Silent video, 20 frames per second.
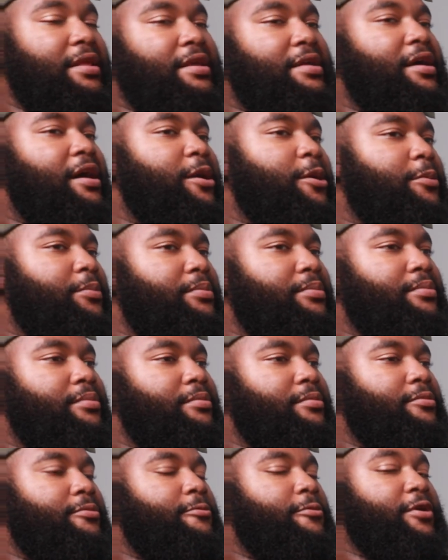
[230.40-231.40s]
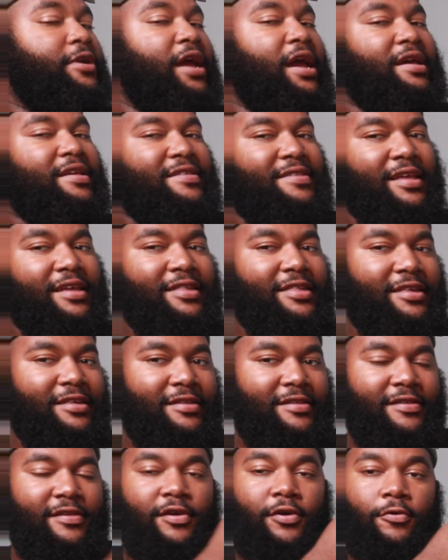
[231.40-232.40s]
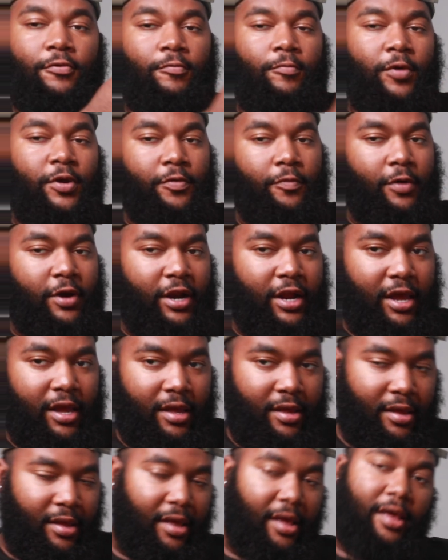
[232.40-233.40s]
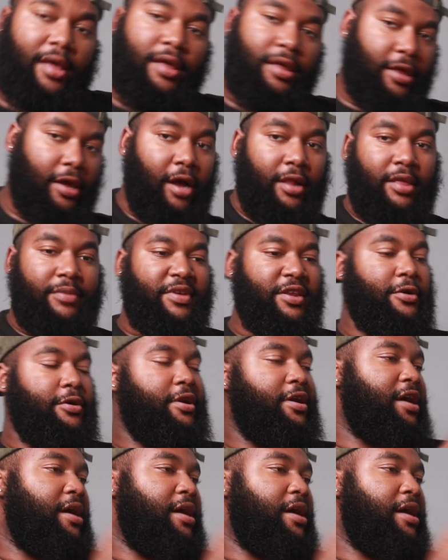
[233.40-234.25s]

he cut them? Were they extensions? What were they? Y'all let me know in the